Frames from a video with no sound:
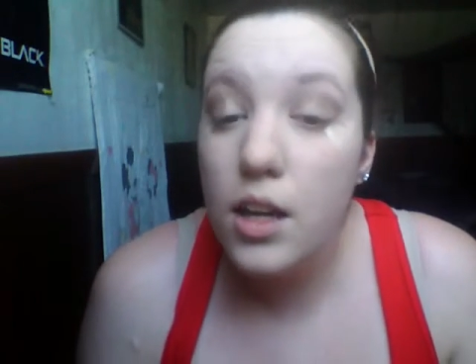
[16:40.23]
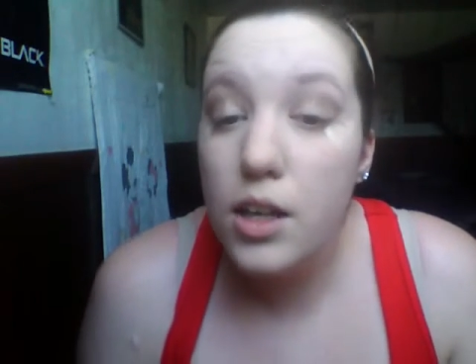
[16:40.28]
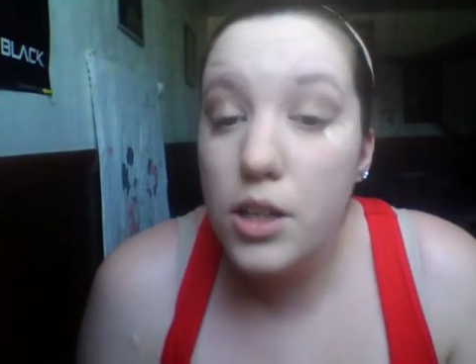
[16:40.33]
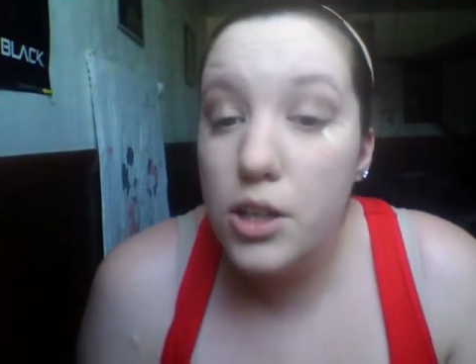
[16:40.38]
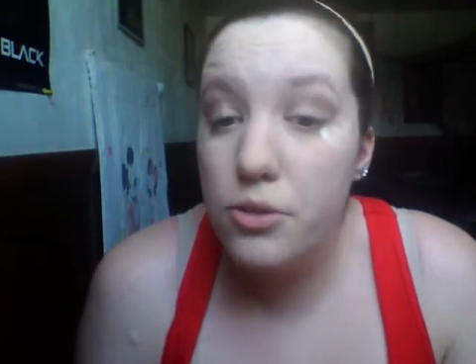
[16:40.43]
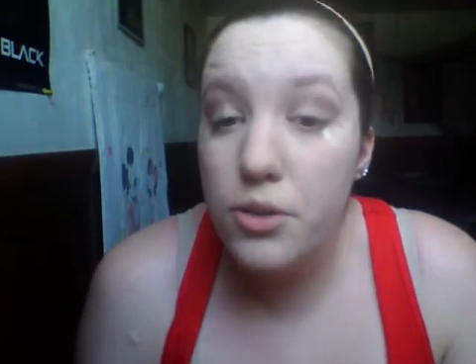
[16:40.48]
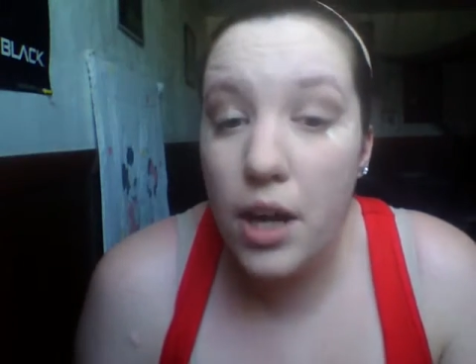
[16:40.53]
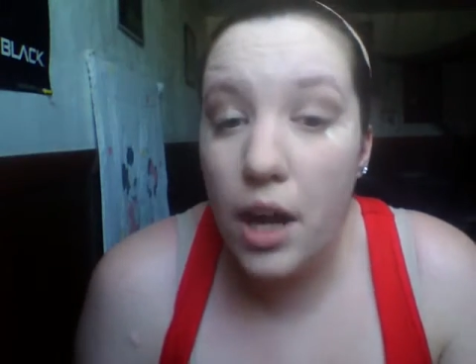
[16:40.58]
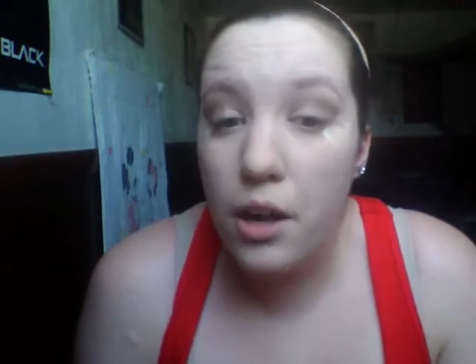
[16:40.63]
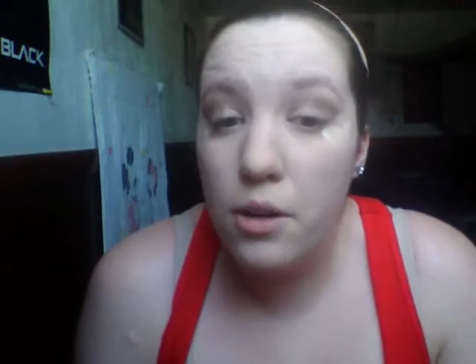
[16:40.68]

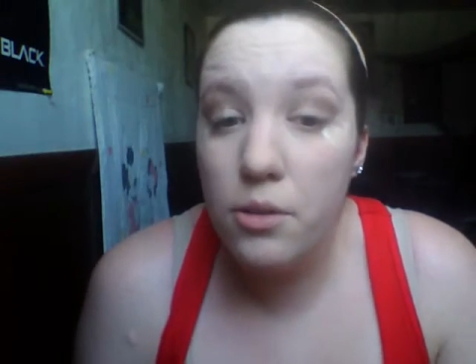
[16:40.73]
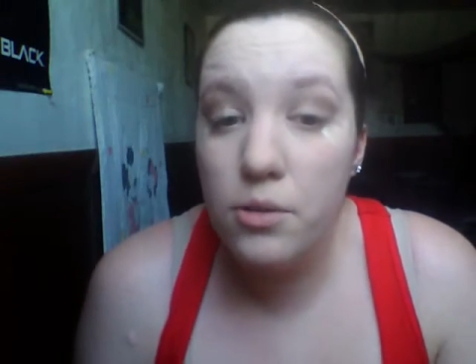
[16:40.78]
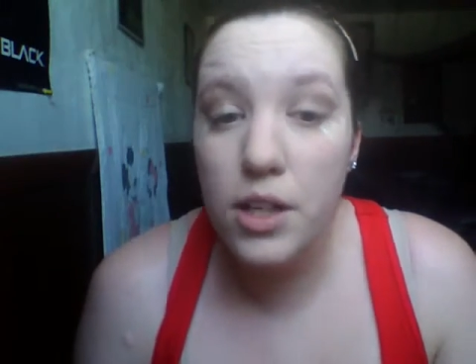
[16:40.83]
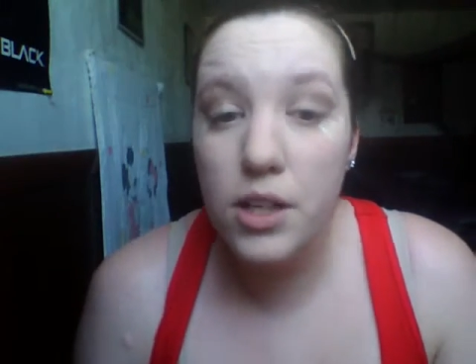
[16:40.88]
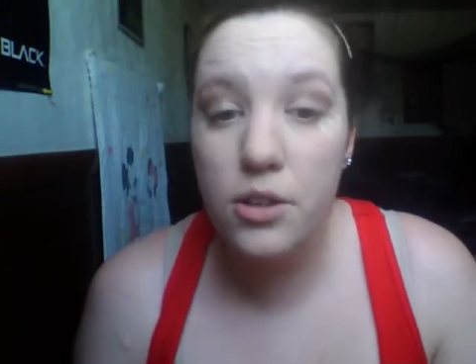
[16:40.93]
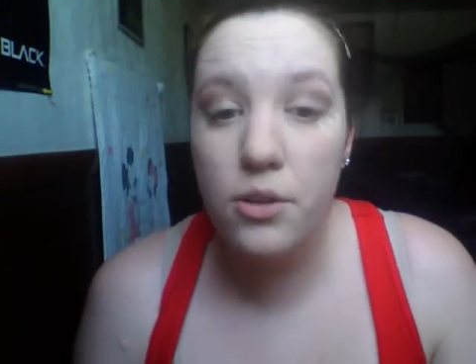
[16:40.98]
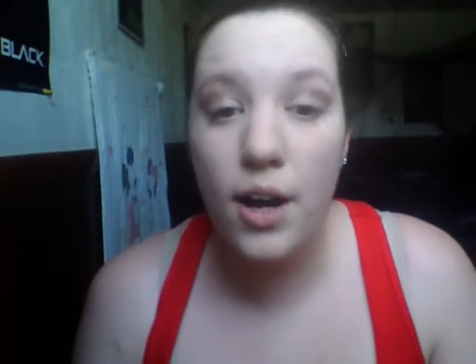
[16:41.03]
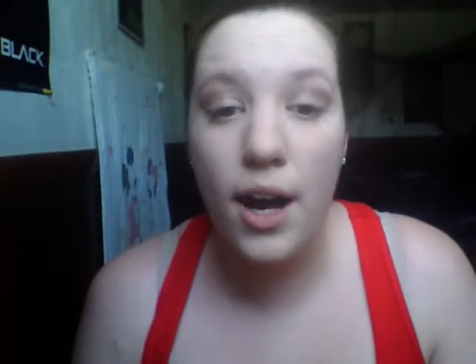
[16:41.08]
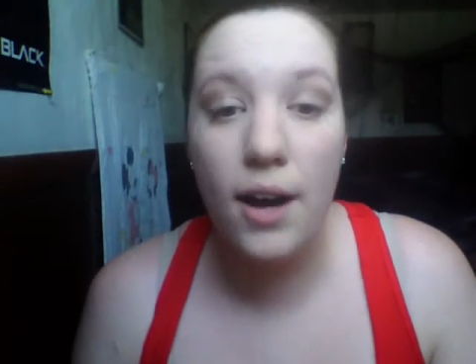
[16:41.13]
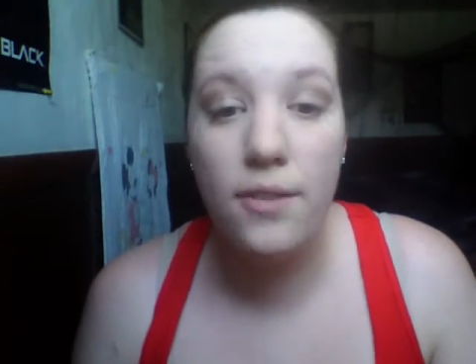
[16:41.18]
You
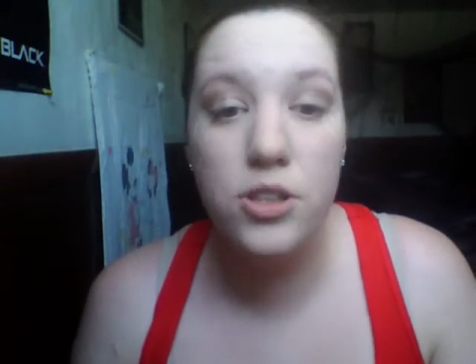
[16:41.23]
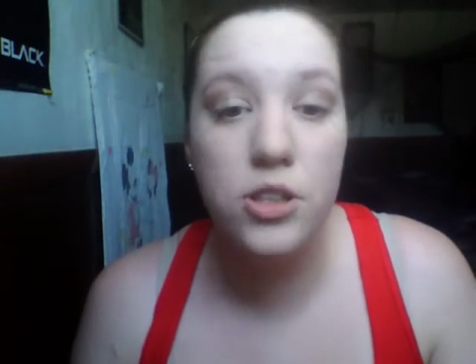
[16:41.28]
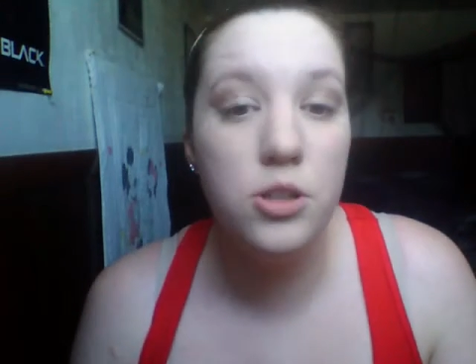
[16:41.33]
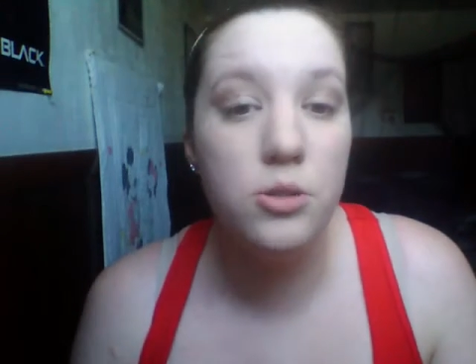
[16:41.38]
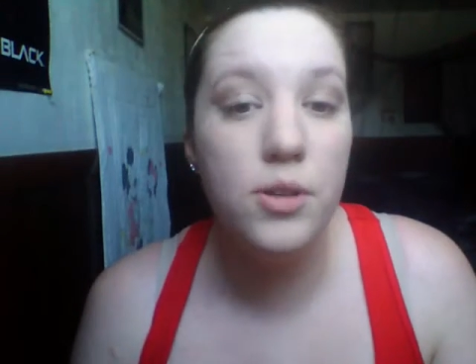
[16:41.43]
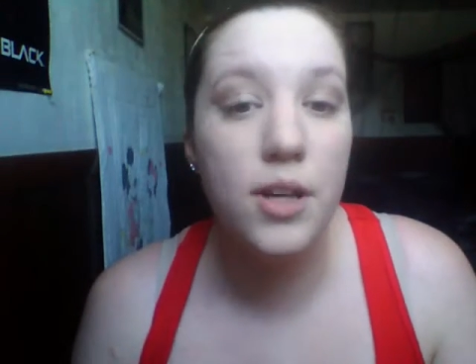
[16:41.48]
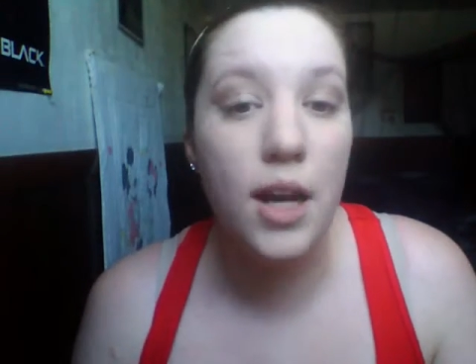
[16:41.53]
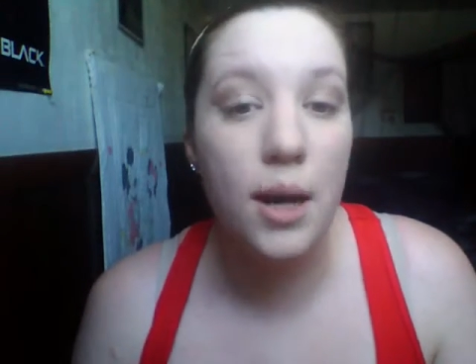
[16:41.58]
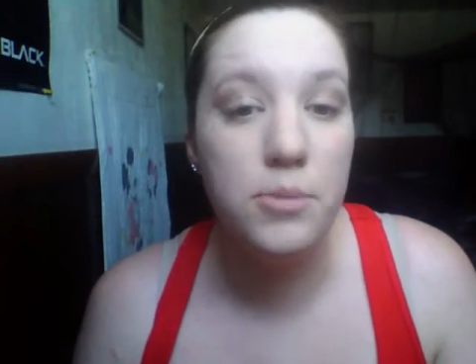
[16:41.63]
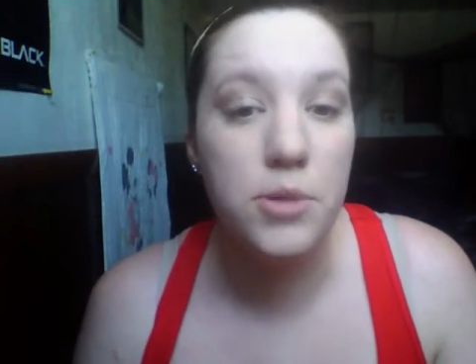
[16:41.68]
don't have to do
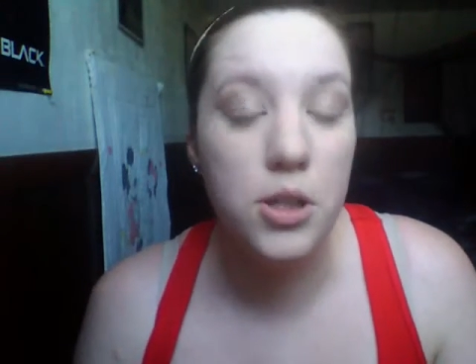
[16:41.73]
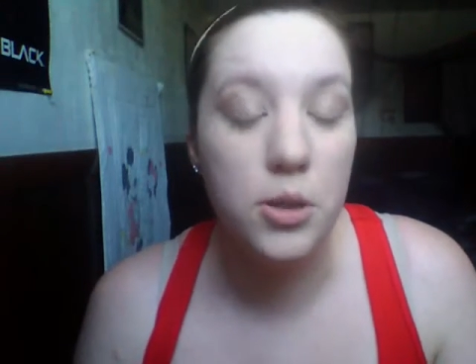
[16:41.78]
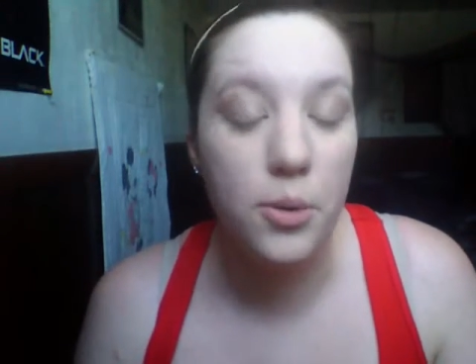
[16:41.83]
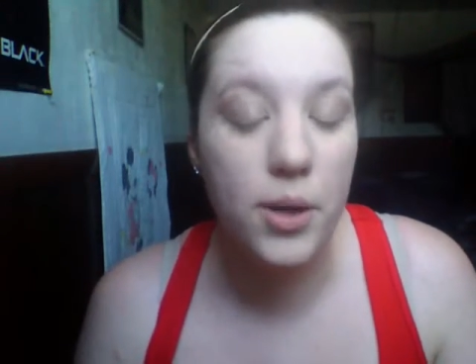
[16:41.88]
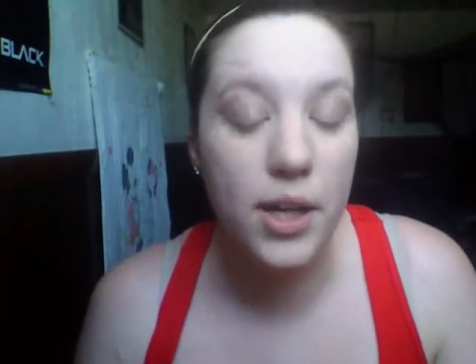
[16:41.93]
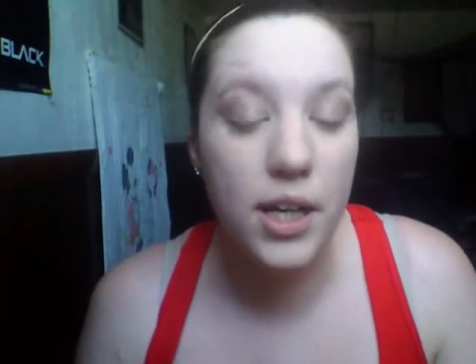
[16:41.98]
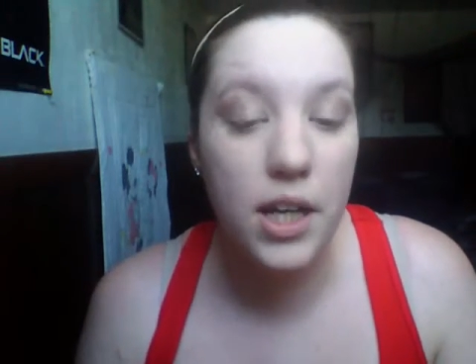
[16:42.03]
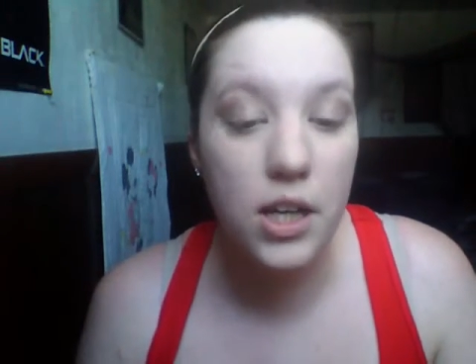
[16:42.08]
what I'm doing.